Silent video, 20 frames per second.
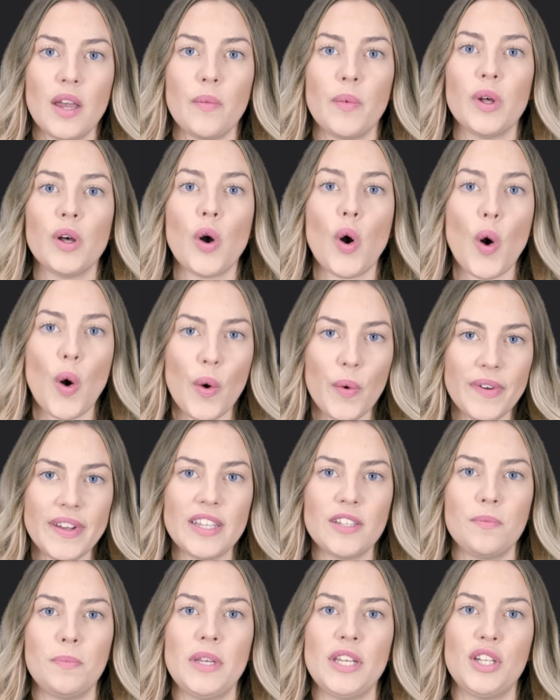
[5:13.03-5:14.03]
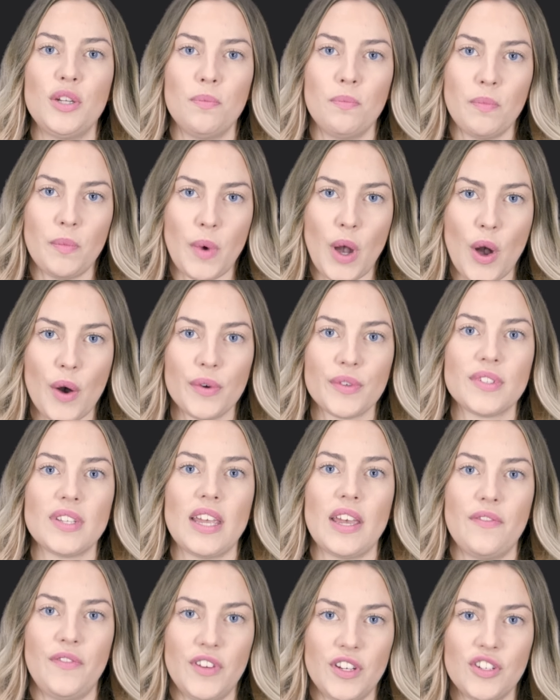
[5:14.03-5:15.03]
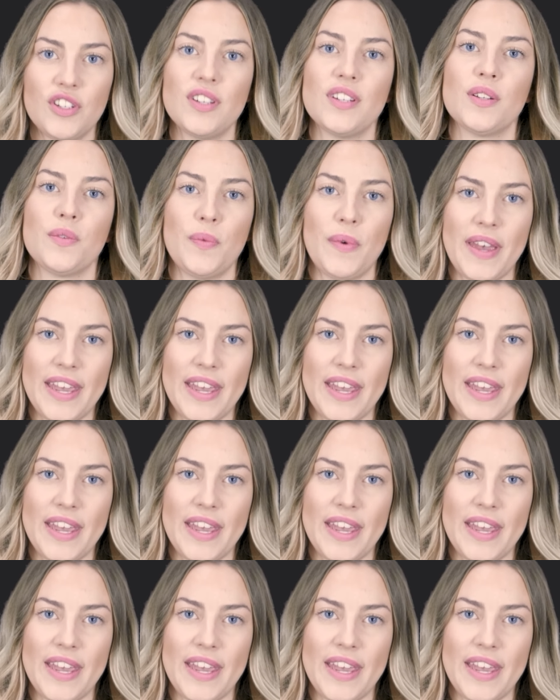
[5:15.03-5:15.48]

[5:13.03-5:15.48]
will always be the most efficient